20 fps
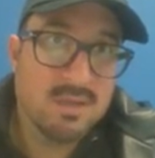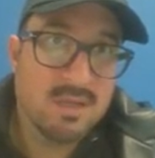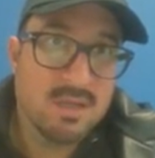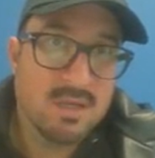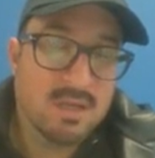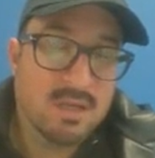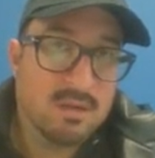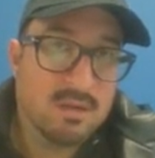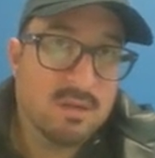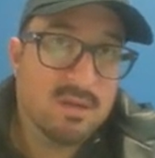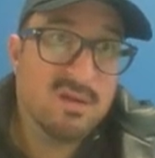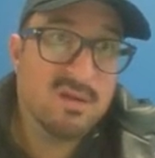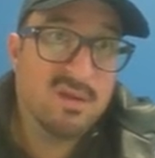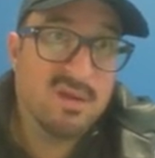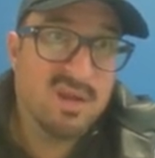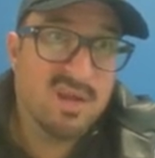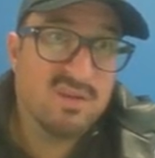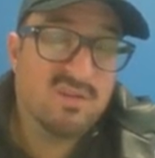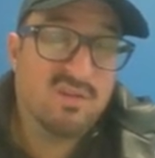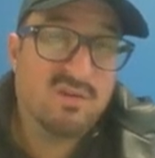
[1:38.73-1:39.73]
it,
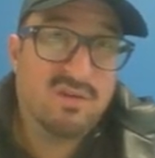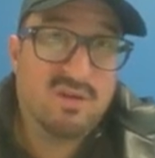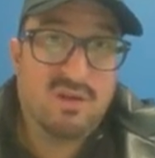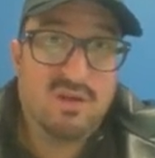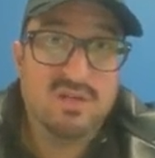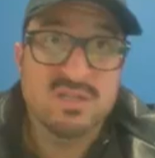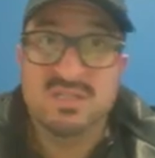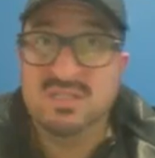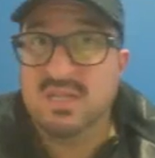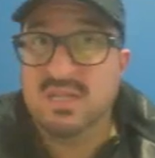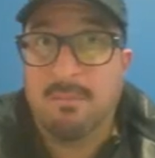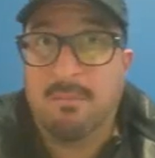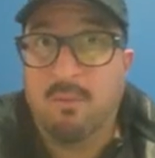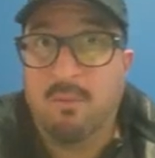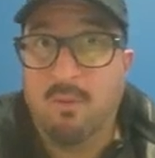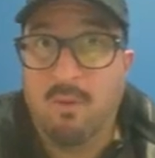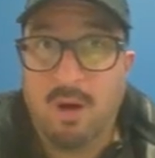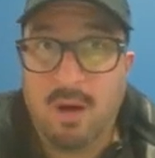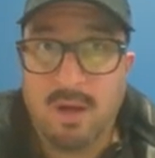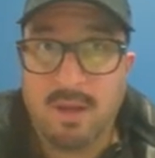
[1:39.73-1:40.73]
it's a good step
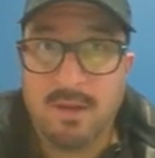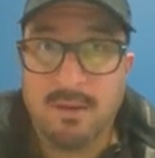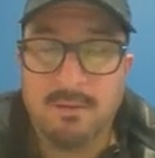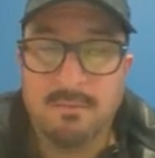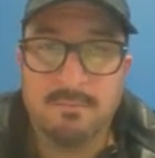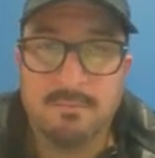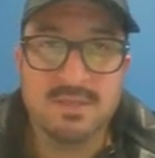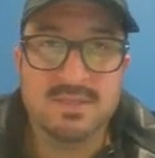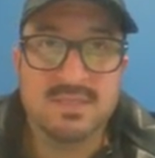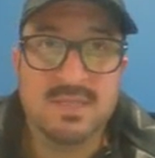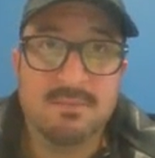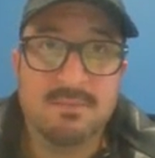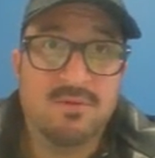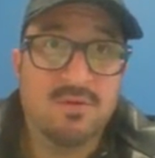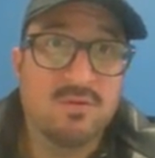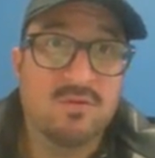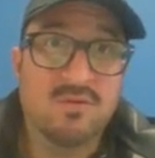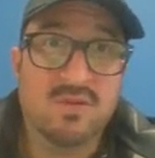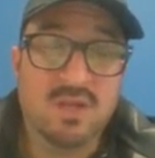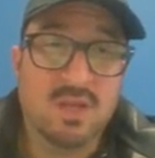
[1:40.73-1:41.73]
one, but step
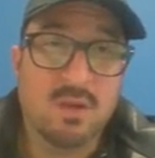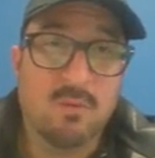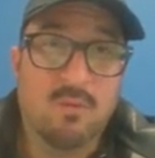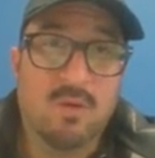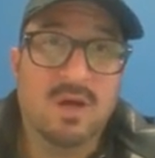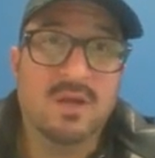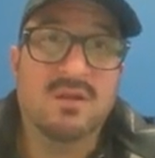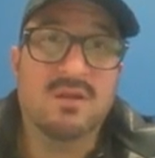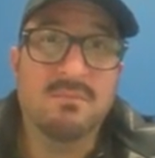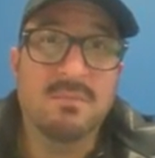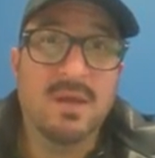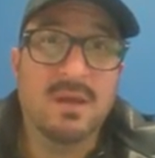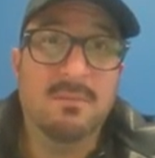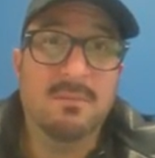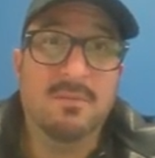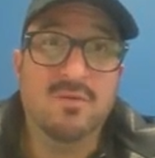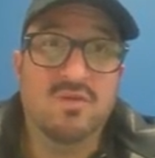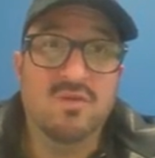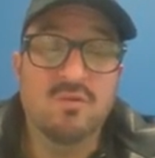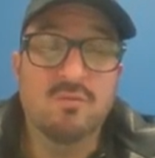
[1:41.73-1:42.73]
two is like they want to be
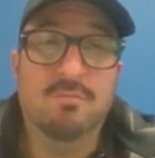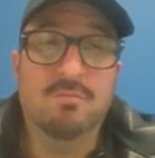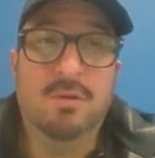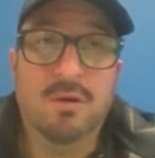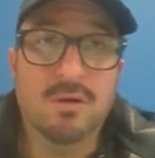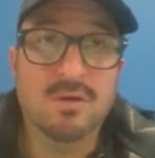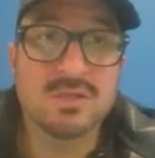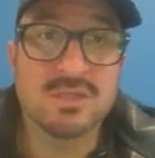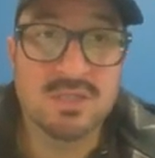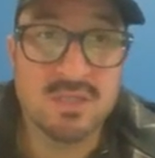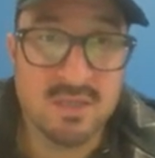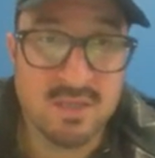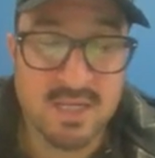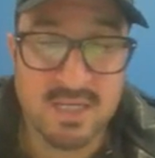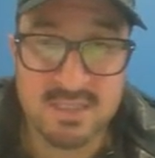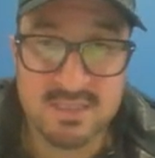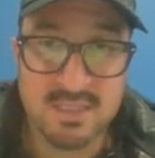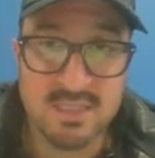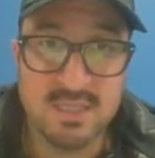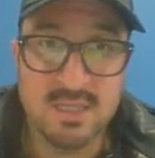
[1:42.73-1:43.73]
able to
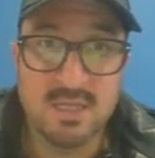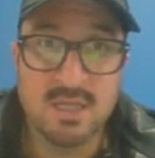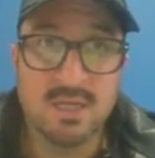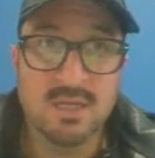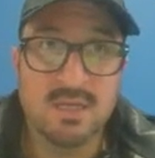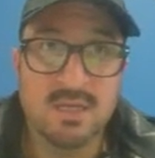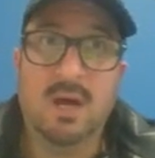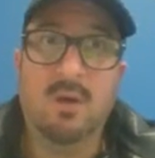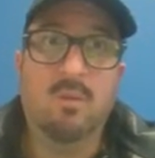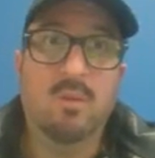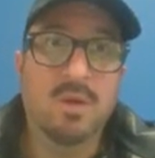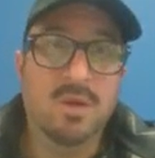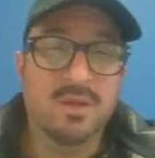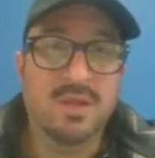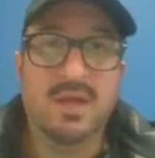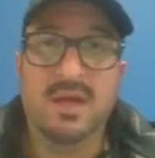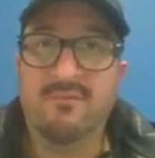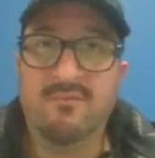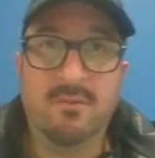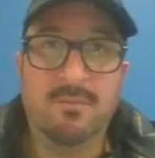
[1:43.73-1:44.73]
personalize it. Now, will
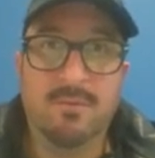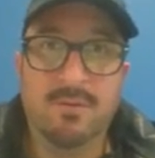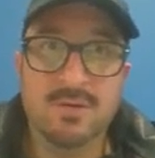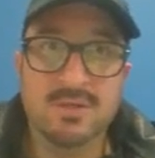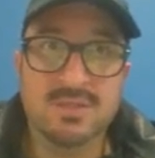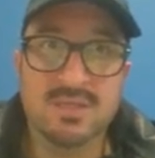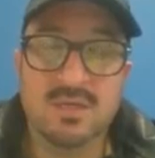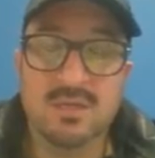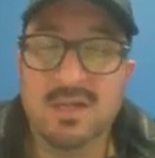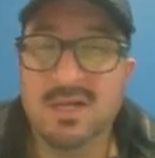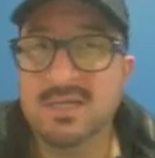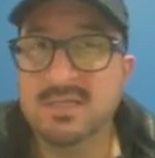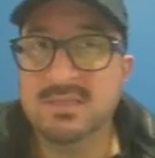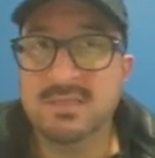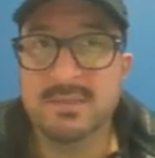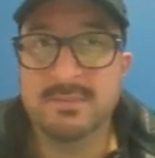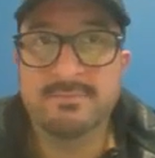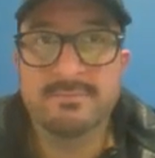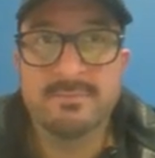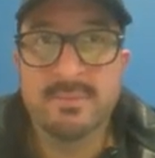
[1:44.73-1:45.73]
they ever personalize
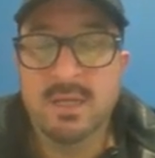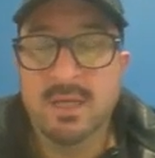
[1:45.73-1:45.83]
it?